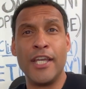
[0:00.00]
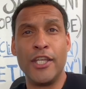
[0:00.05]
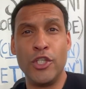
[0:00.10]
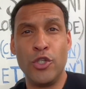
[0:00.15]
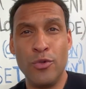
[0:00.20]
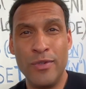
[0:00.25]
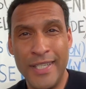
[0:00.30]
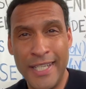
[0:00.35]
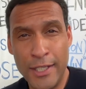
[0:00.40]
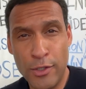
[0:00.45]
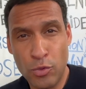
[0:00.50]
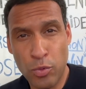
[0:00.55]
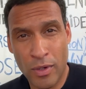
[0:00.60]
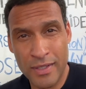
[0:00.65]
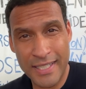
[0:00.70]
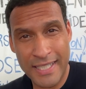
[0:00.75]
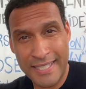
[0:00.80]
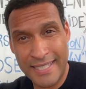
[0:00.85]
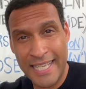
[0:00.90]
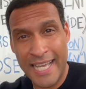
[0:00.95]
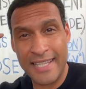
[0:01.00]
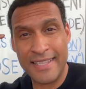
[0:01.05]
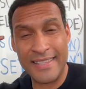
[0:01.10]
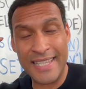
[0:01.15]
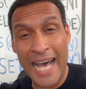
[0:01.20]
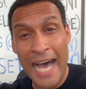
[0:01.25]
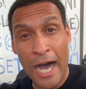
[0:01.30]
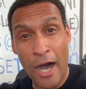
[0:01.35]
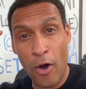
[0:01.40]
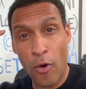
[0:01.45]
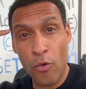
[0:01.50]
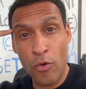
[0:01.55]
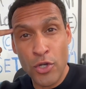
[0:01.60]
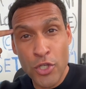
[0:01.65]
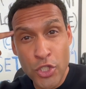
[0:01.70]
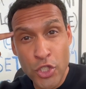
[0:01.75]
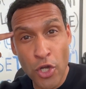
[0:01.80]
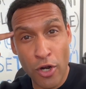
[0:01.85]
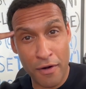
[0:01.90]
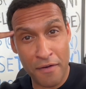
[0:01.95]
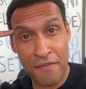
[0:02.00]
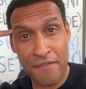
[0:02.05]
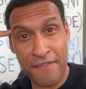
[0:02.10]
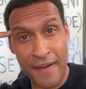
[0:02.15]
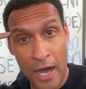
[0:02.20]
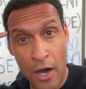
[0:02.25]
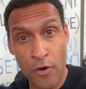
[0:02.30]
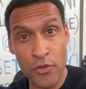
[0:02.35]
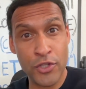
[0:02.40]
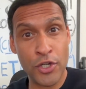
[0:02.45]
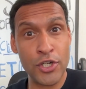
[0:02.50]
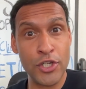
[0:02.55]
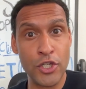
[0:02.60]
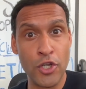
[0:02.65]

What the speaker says: You need to understand now you're a founder,